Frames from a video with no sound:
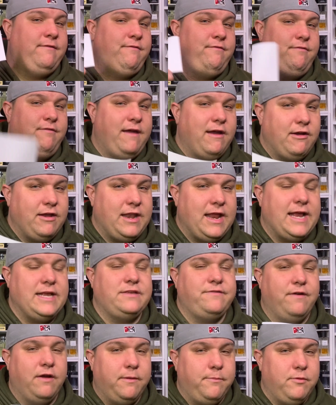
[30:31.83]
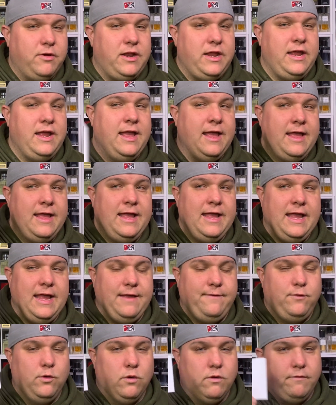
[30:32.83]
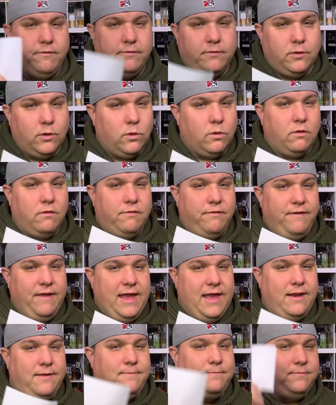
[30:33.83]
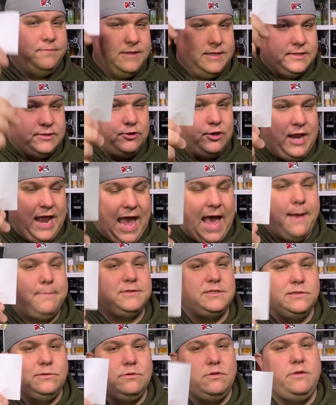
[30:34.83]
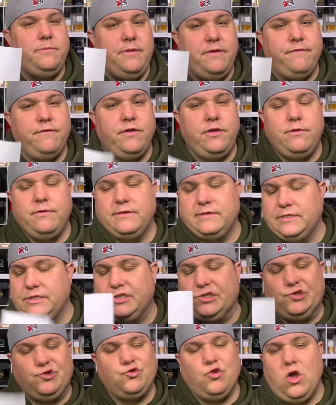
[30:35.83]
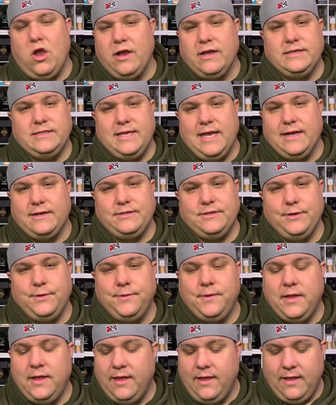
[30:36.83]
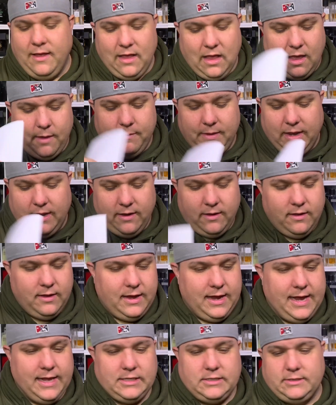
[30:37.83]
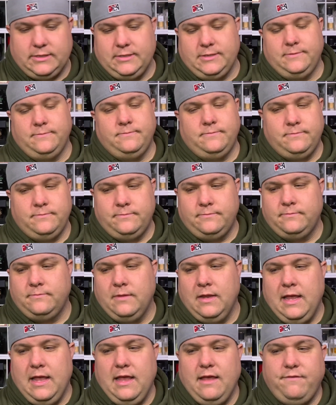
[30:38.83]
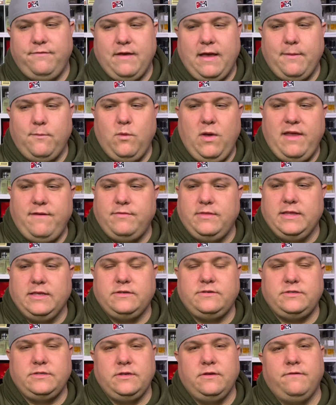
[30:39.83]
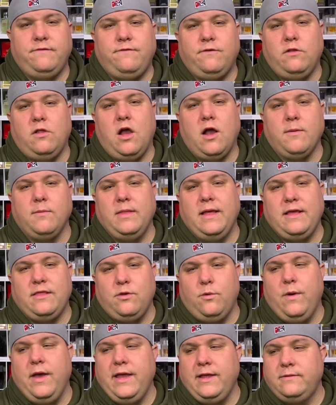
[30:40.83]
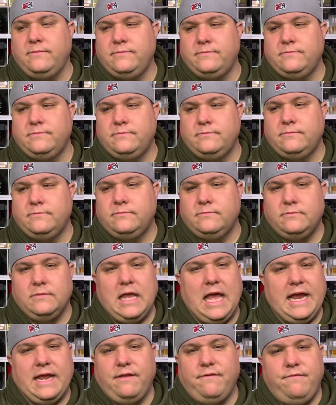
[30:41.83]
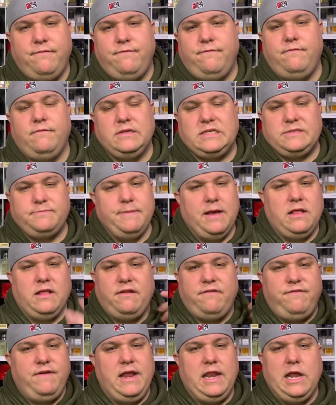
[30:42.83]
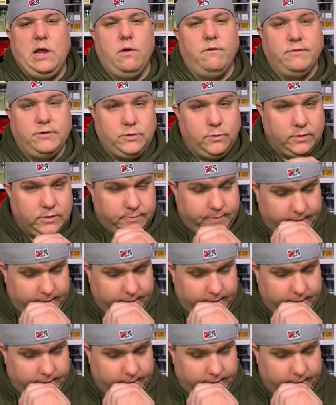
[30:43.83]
Very nice, very pretty. If you're a floral fan, this could absolutely be for you. This is strong as heck too. I mean, if I'm waving this full arm length away, I can smell it fanning over towards me.